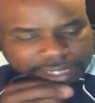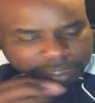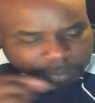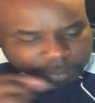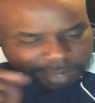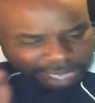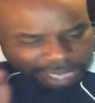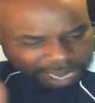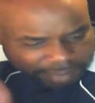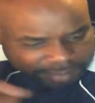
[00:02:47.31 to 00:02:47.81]

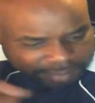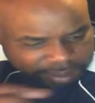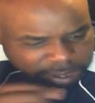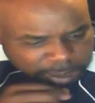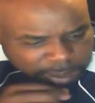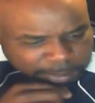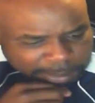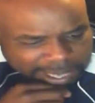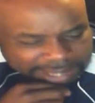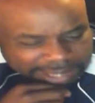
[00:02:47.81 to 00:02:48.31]
we have to
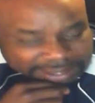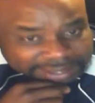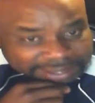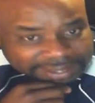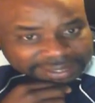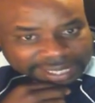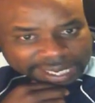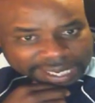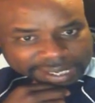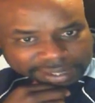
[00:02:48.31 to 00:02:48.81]
go back to
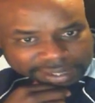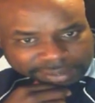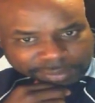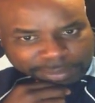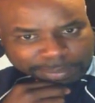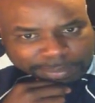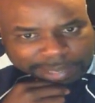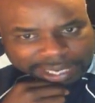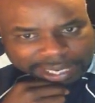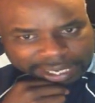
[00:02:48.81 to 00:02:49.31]
satan's
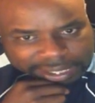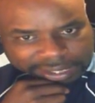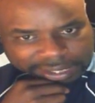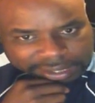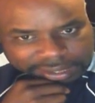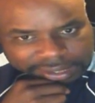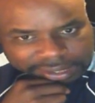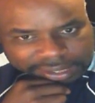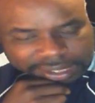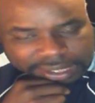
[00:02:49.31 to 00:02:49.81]
rebellion
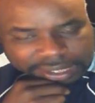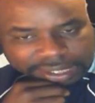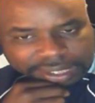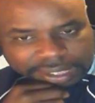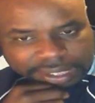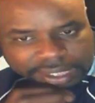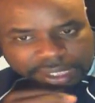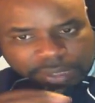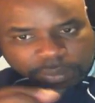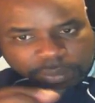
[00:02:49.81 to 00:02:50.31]

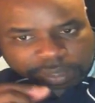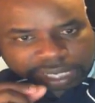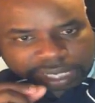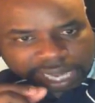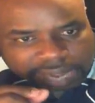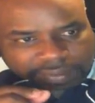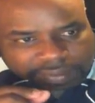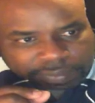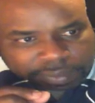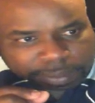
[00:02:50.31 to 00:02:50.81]
we
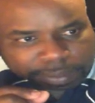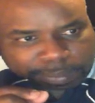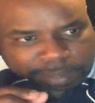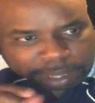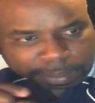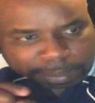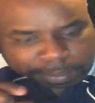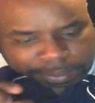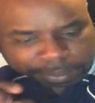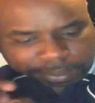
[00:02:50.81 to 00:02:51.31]
have to
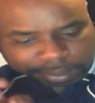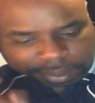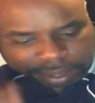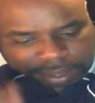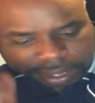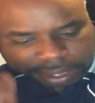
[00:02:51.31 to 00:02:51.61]
remember